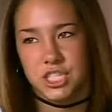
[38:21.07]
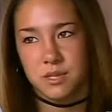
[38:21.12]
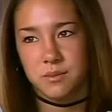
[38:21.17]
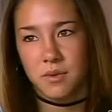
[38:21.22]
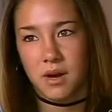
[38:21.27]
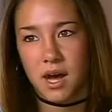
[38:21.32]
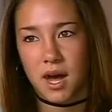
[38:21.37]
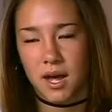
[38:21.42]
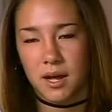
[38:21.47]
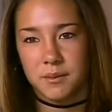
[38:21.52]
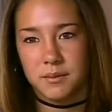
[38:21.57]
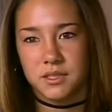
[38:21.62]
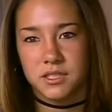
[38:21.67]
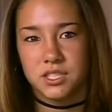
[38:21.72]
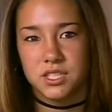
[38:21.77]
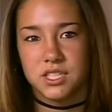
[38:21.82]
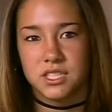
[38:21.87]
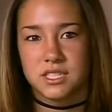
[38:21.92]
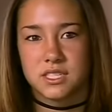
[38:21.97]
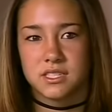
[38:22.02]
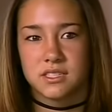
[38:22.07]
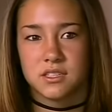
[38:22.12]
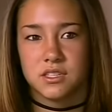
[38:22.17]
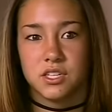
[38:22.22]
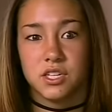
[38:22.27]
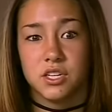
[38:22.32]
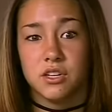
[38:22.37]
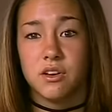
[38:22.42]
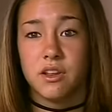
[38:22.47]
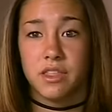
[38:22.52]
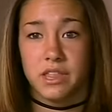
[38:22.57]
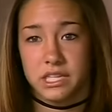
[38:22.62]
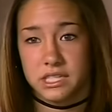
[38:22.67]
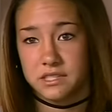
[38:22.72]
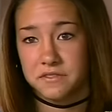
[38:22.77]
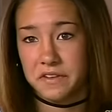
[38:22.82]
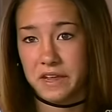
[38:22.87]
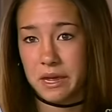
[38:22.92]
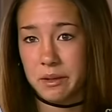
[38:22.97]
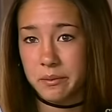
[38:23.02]
the mom and she's new to
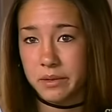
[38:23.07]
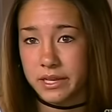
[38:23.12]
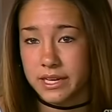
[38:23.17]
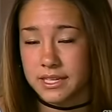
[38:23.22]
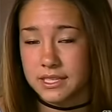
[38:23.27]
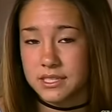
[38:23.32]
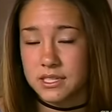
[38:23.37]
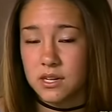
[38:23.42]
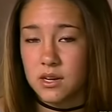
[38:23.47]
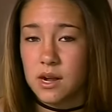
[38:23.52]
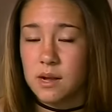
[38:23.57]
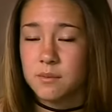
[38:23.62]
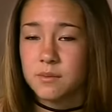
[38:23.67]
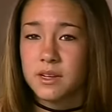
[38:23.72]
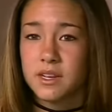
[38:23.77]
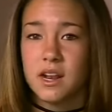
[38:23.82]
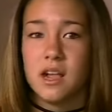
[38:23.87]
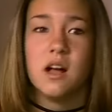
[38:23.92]
this family, so I'm going